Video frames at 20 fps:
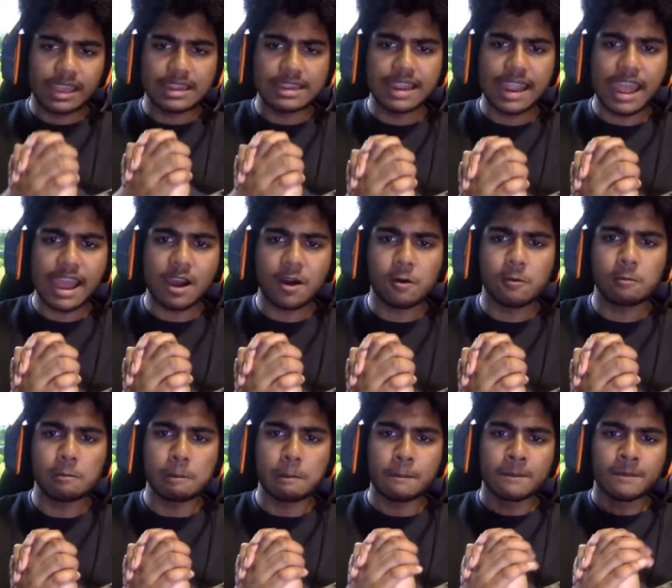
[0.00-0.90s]

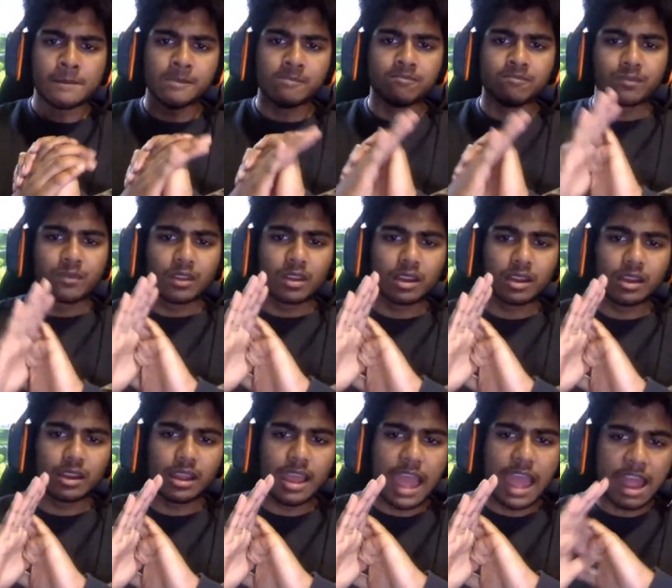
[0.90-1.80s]
Now,
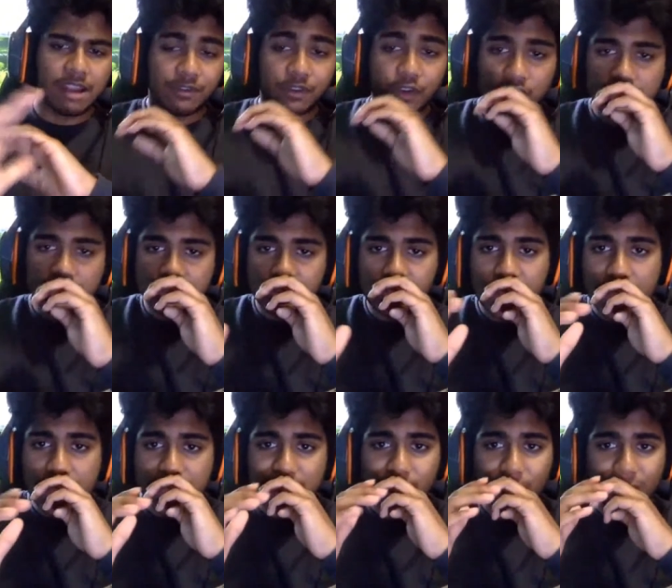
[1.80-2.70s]
at first
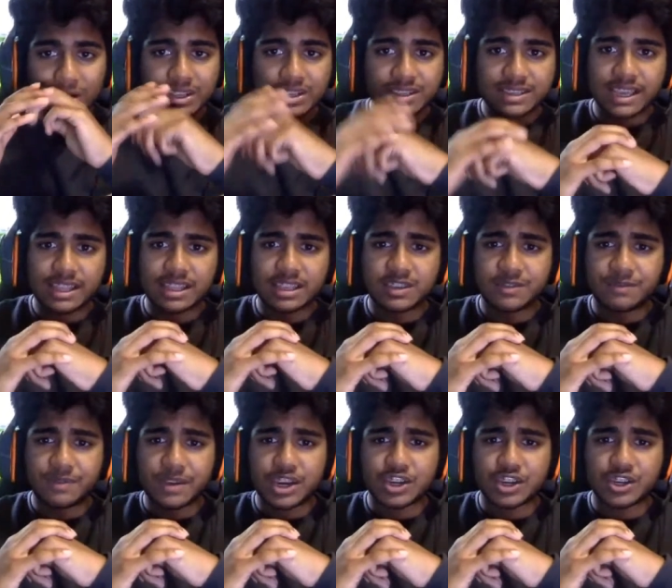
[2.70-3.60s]
glance, when you see these
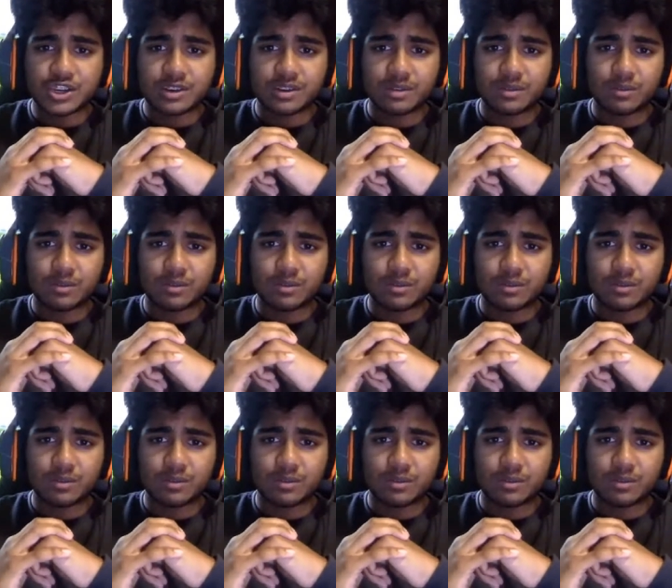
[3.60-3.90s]
fish,